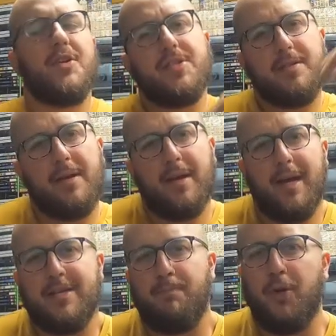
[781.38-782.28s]
as
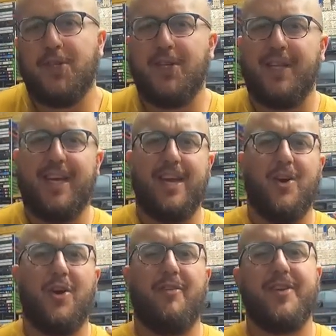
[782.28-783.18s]
bustly
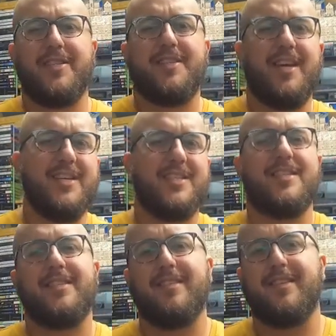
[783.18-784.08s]
or
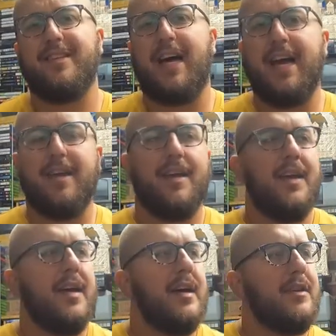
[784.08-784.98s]
as like,
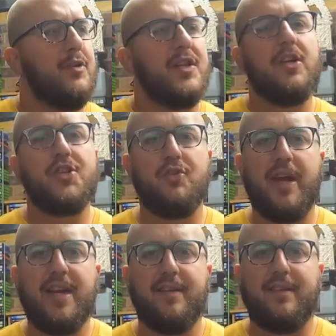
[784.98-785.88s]
there was a lot of
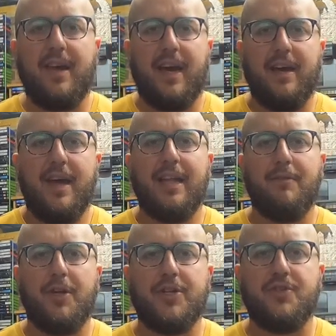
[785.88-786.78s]
traders there, hell
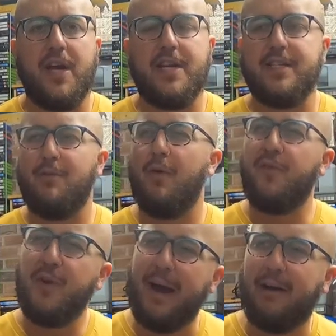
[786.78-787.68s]
of a lot of traders. There were a
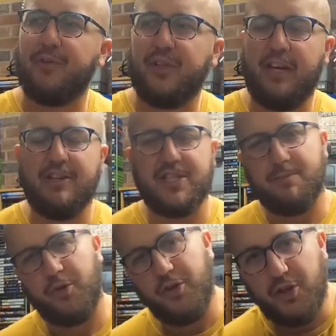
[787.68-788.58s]
few house clearances,
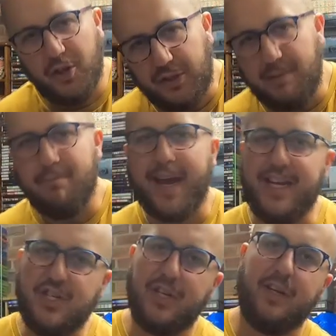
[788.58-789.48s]
but nothing
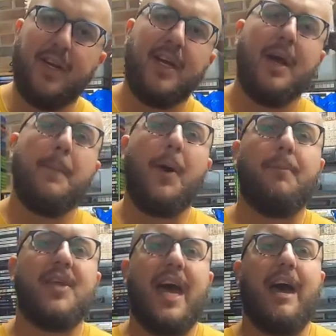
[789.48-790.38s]
major
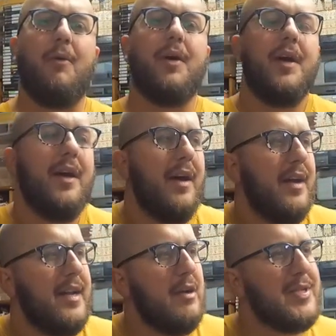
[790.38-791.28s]
popped out.
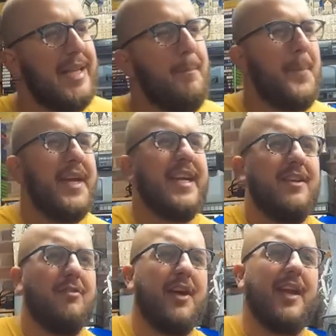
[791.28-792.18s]
You know, slim
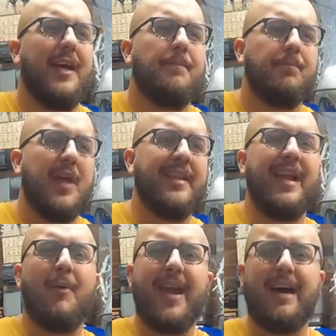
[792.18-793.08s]
pickings, really. And
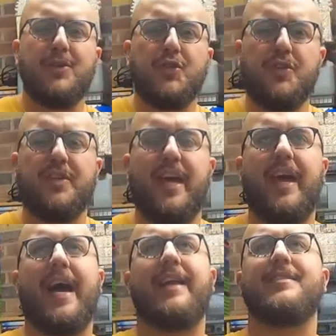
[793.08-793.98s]
then I went out
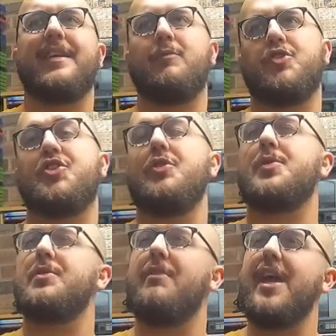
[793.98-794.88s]
Sunday, and it was due
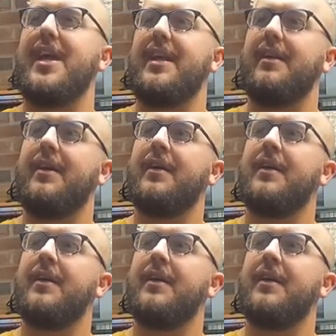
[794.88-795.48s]
to rain